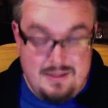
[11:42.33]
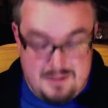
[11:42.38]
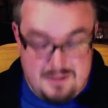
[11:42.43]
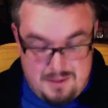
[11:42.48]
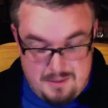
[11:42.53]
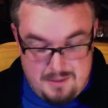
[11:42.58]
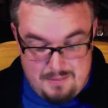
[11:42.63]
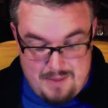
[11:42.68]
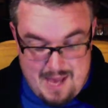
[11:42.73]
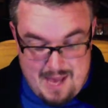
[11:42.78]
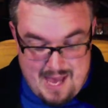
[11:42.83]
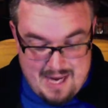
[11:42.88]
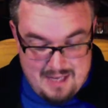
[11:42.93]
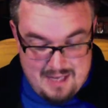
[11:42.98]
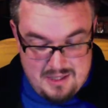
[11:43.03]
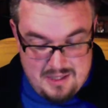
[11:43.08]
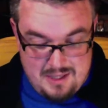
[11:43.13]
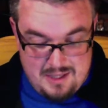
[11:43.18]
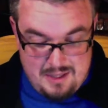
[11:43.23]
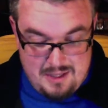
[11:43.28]
They're
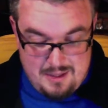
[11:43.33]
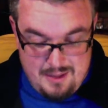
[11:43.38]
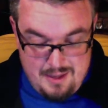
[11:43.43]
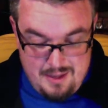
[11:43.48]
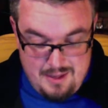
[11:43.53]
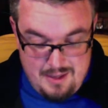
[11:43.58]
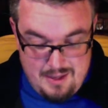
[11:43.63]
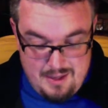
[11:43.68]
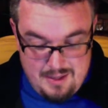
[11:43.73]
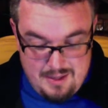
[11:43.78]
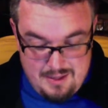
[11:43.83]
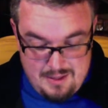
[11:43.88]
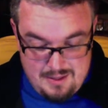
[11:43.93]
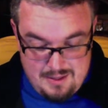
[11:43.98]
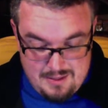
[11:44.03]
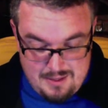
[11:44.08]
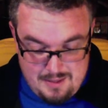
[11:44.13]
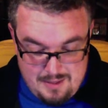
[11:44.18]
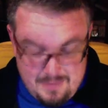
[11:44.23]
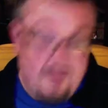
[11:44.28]
packaging these
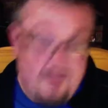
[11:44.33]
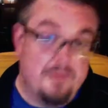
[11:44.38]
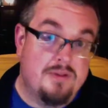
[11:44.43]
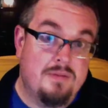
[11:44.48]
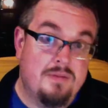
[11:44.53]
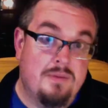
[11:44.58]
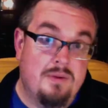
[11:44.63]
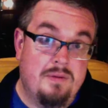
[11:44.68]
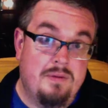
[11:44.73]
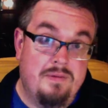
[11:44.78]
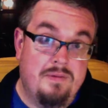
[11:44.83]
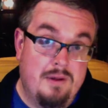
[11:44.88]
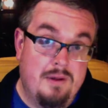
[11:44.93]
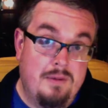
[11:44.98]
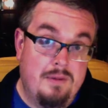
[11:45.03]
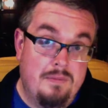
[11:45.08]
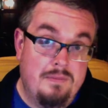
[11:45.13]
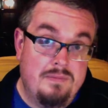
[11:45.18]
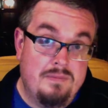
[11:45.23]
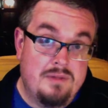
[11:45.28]
multiple
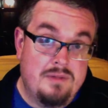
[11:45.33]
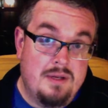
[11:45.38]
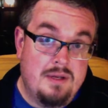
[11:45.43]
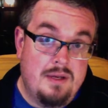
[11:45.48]
films